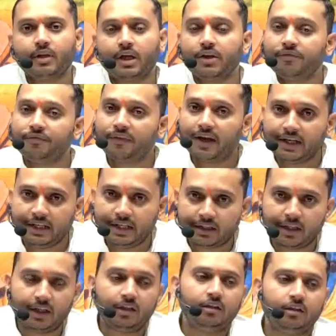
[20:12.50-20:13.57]
If any
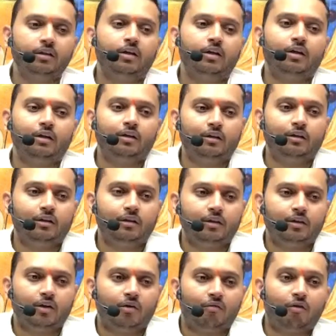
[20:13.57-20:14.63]
king
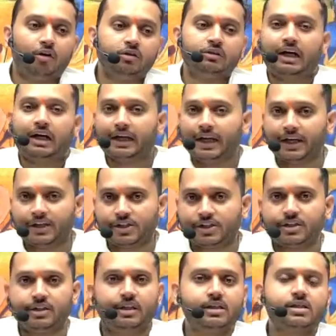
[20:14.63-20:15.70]
was
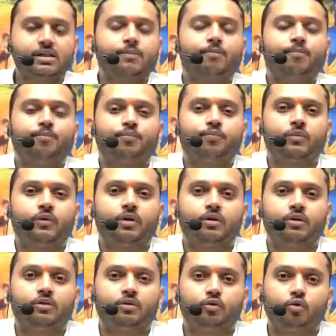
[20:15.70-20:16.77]
against this,
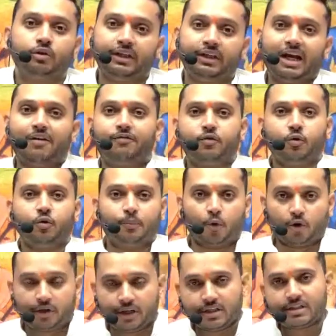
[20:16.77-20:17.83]
so they have to
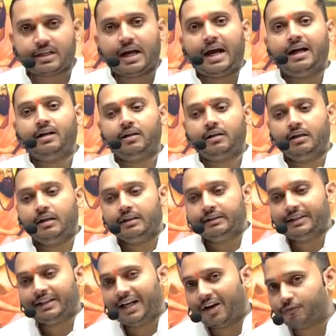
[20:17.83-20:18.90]
protest and
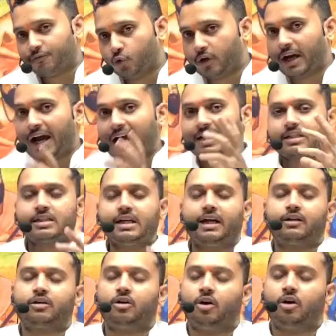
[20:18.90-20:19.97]
they have to catch that
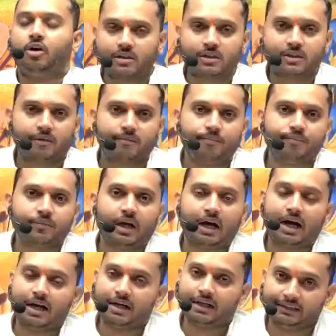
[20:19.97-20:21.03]
horse,
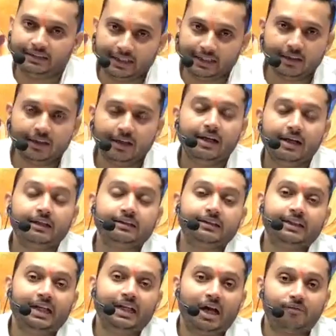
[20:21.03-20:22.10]
and then
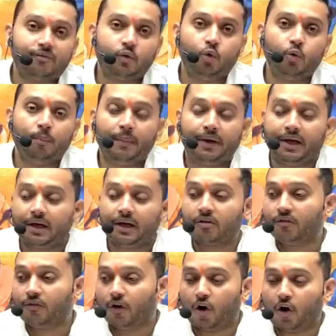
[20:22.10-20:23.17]
they have to make
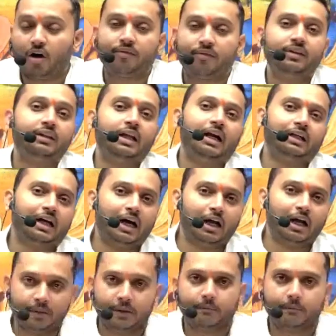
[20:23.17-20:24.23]
war with that
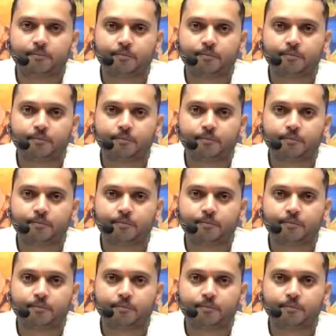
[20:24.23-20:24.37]
army.